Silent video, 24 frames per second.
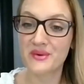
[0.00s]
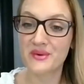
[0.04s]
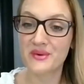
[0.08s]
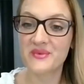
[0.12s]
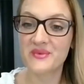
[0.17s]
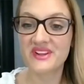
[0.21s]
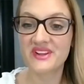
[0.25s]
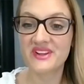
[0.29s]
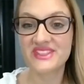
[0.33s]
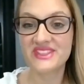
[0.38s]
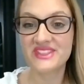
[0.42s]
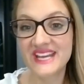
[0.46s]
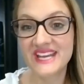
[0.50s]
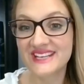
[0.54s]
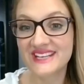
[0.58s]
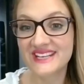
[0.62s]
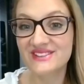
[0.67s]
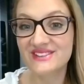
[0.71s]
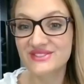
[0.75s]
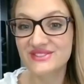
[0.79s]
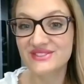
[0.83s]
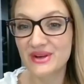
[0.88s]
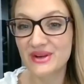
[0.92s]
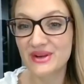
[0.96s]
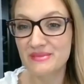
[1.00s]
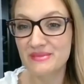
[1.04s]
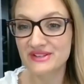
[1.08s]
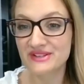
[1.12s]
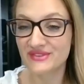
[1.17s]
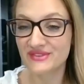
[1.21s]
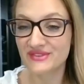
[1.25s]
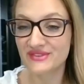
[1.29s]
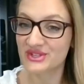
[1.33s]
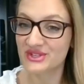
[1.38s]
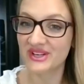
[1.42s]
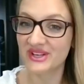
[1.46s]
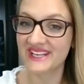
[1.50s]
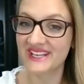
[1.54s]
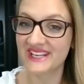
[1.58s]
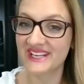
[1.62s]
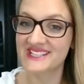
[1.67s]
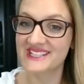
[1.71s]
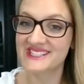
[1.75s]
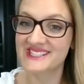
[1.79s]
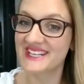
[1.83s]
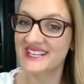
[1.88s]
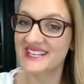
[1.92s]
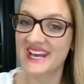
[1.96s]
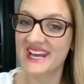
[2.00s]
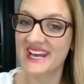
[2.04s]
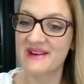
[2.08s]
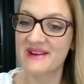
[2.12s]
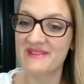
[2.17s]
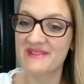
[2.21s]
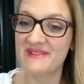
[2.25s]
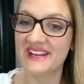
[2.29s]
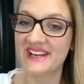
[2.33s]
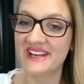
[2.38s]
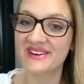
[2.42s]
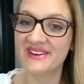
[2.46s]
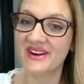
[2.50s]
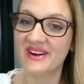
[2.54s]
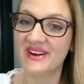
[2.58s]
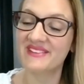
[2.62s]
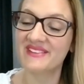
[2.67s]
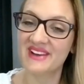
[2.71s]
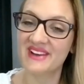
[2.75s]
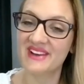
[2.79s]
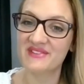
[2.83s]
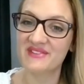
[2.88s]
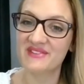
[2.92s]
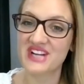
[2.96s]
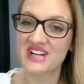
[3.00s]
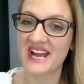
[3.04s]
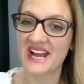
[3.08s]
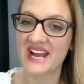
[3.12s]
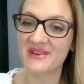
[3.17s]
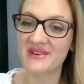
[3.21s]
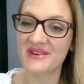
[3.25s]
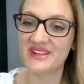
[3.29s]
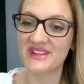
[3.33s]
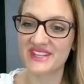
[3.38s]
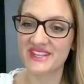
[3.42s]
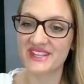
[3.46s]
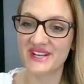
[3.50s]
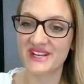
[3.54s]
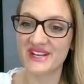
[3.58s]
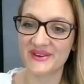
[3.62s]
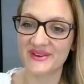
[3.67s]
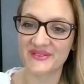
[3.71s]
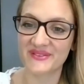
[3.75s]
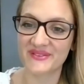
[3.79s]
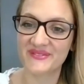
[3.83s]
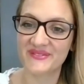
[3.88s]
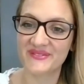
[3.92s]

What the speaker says: Well, thank you so much for joining us today, Amanda. I love chatting with you.